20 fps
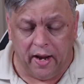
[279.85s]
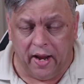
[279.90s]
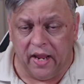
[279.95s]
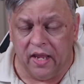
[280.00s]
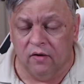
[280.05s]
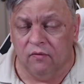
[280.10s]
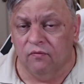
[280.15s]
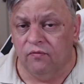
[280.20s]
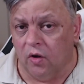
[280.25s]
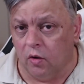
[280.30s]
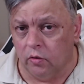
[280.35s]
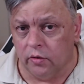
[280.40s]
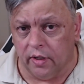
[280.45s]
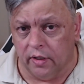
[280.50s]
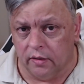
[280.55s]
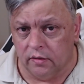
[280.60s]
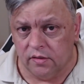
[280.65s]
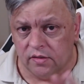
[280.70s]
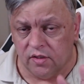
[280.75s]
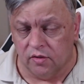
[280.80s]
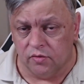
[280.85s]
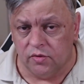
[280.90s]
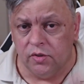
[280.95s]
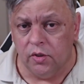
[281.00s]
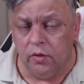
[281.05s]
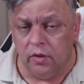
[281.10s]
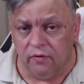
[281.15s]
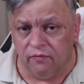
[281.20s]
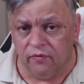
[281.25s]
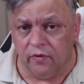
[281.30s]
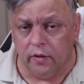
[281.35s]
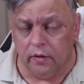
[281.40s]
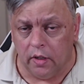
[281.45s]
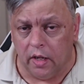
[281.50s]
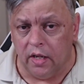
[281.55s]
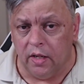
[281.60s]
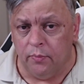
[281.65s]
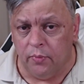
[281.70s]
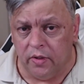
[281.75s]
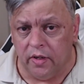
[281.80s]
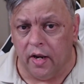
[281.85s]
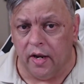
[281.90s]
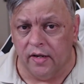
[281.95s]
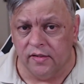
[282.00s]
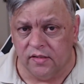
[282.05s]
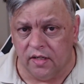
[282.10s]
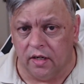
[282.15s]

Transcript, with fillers: and Vulkan, so two different APIs